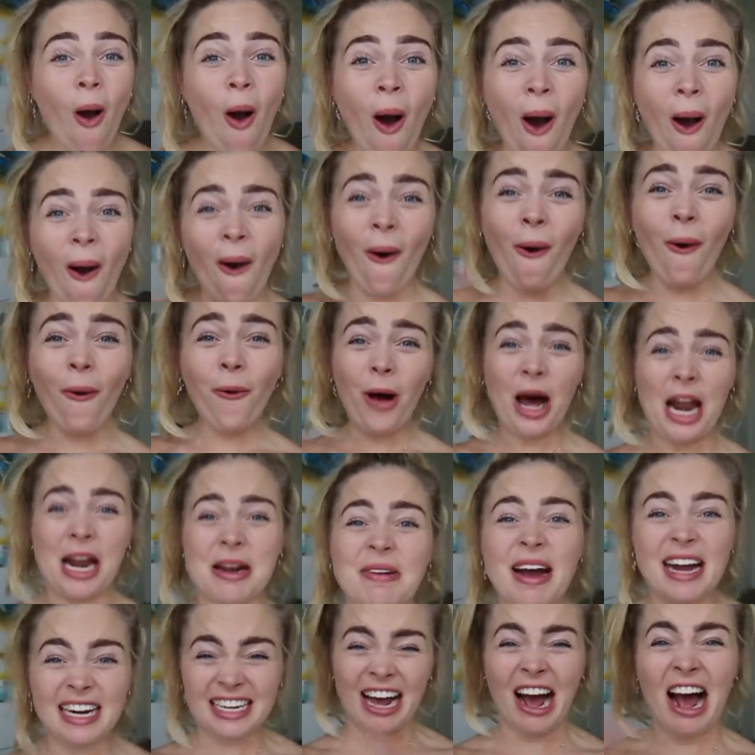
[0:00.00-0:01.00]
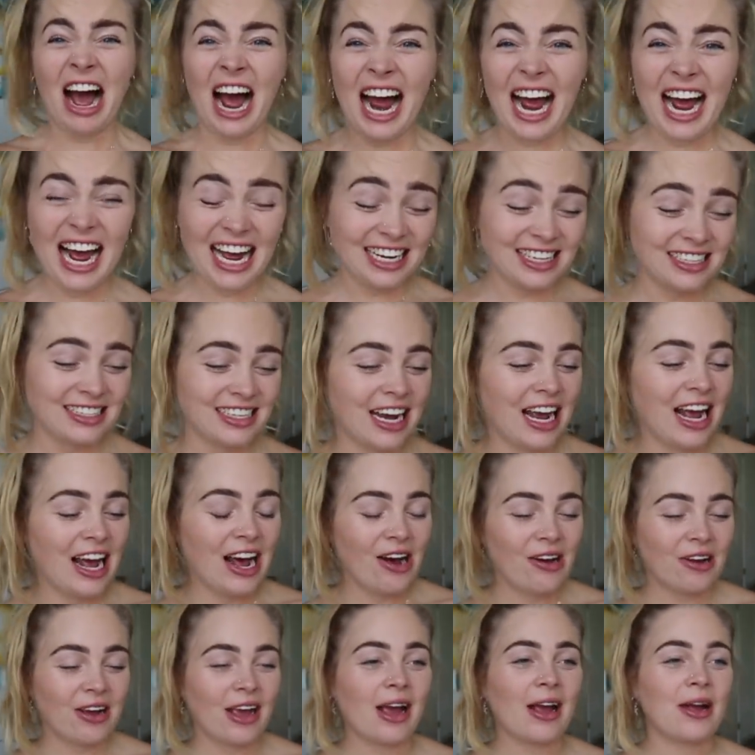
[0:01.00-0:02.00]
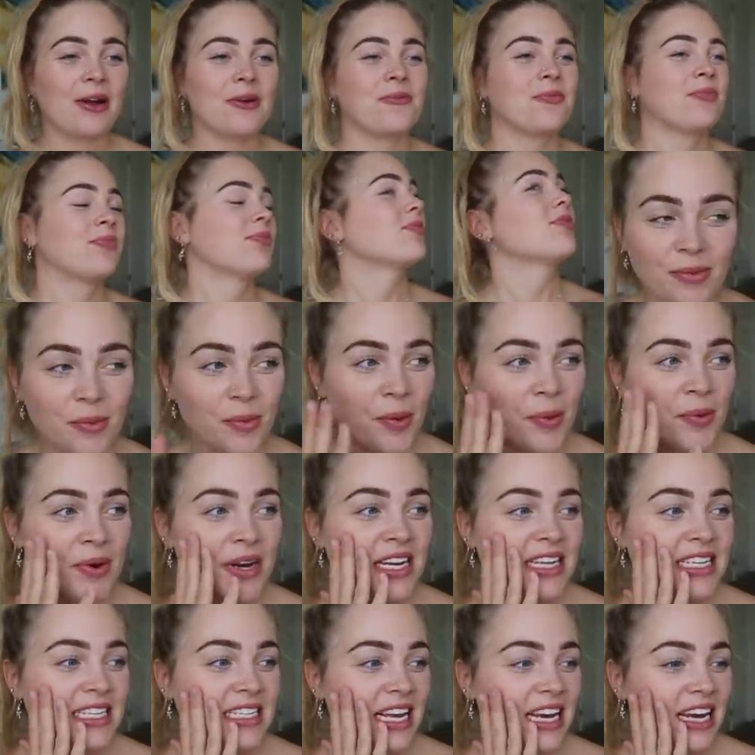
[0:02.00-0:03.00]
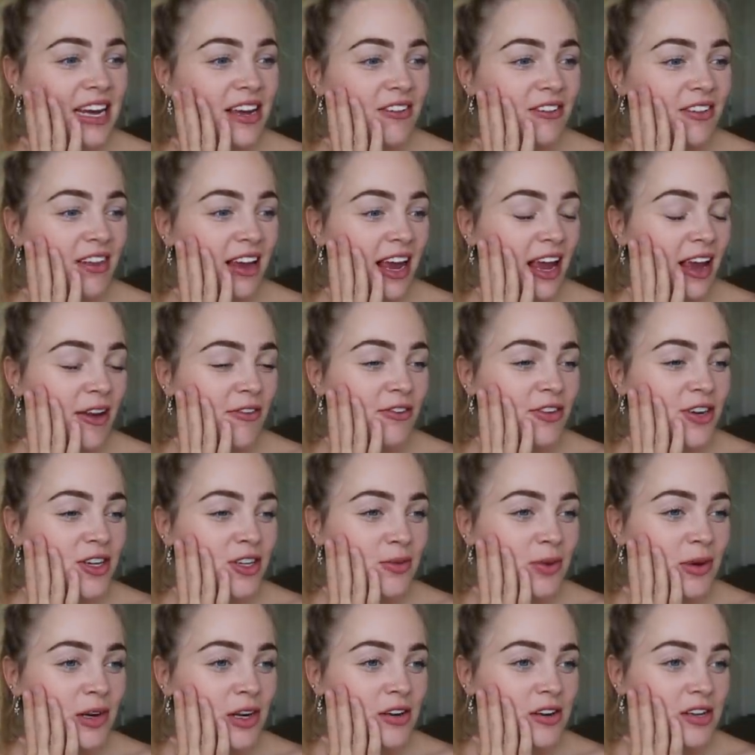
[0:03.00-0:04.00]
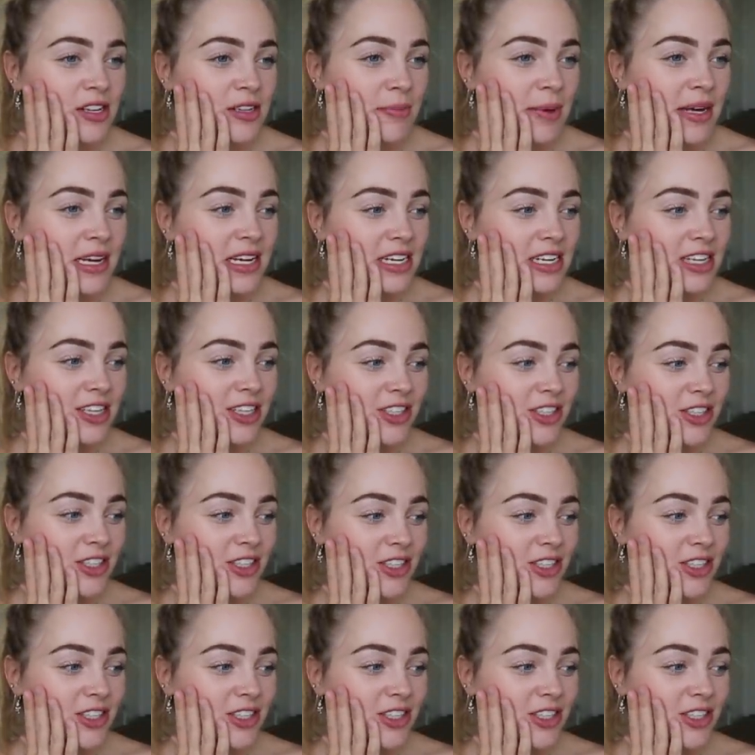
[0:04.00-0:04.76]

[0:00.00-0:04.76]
Oh, what have I done? Okay, what would I say if like I first went on his page?